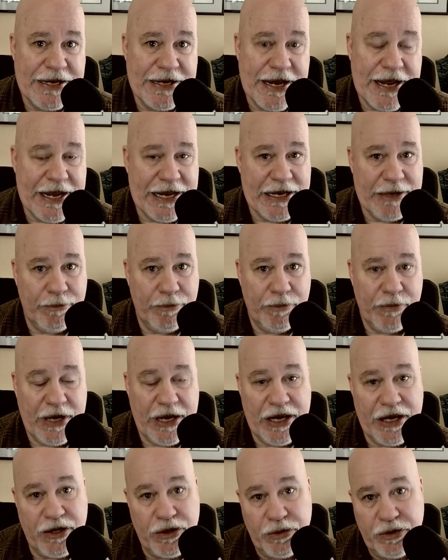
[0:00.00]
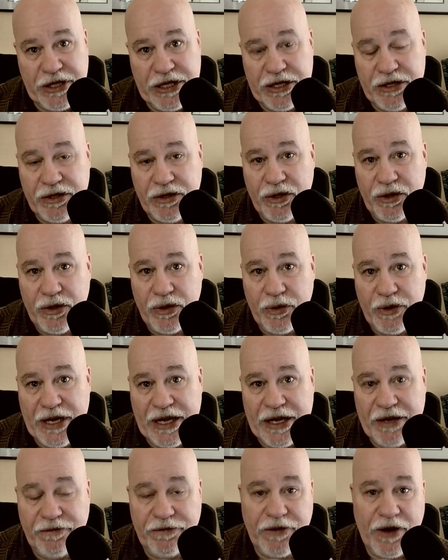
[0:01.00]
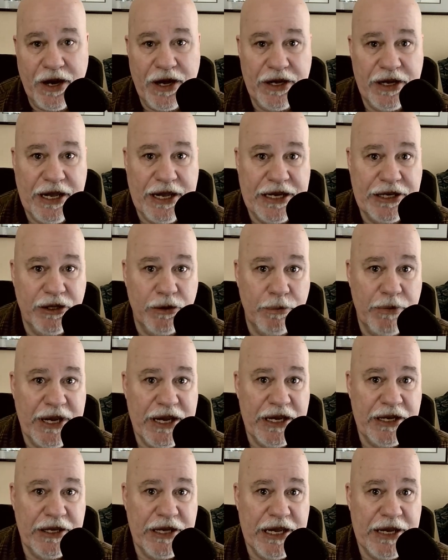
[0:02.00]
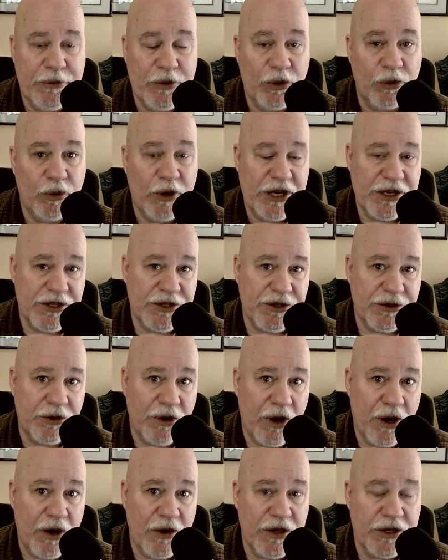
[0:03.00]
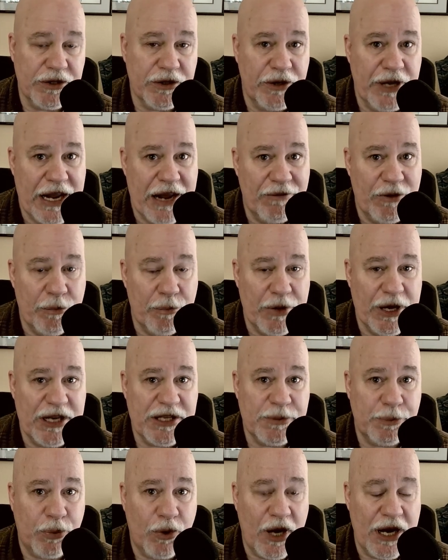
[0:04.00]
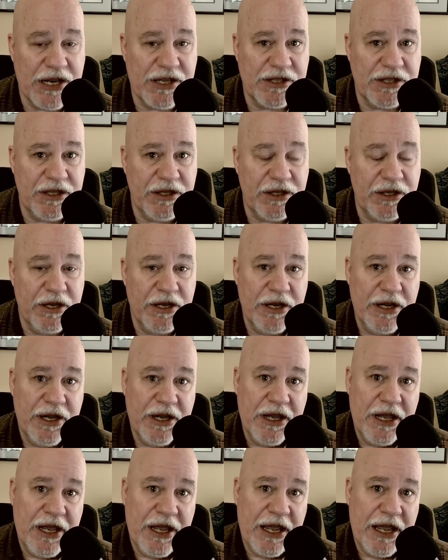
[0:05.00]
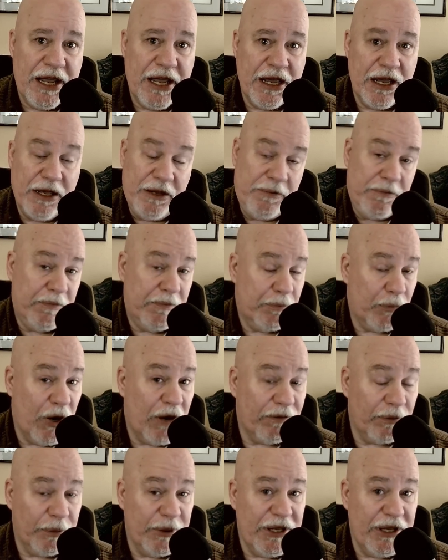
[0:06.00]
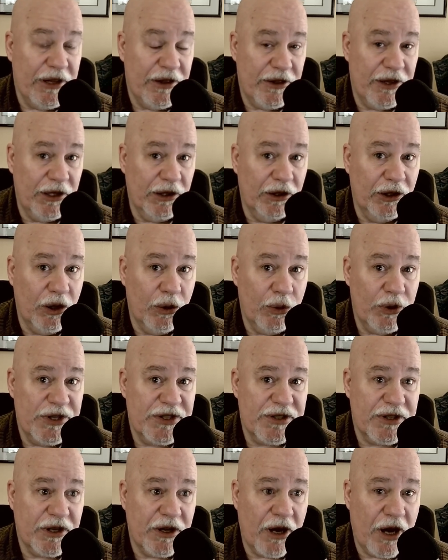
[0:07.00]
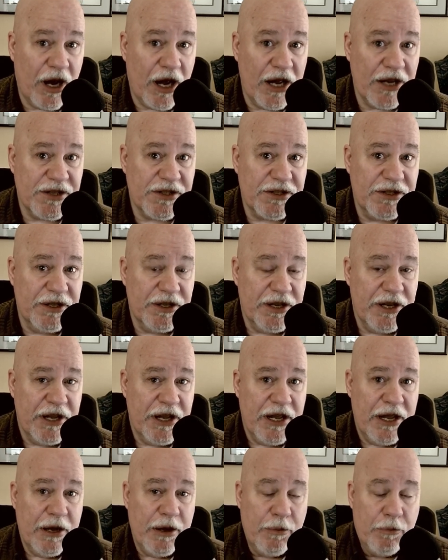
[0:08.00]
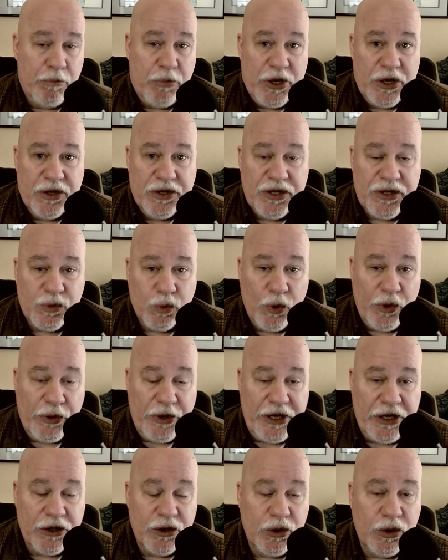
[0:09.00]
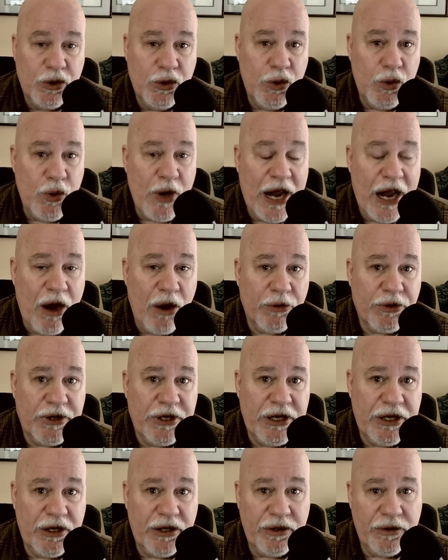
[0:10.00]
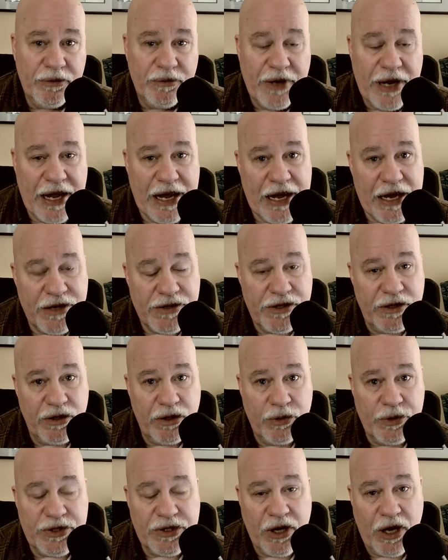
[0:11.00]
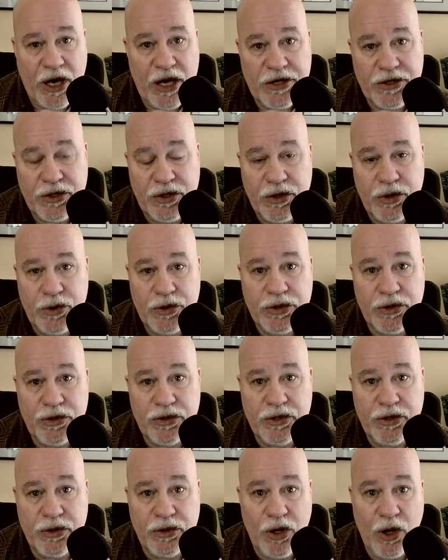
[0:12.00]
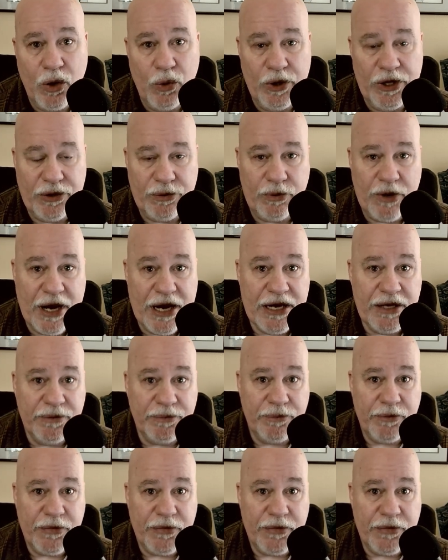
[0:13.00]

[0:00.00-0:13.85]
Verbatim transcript: name and you need to go and find a domain name registrar that's going to have the best pricing, preferably the lowest cost, but you're just wondering who out there has the lowest cost, who should you go with, right?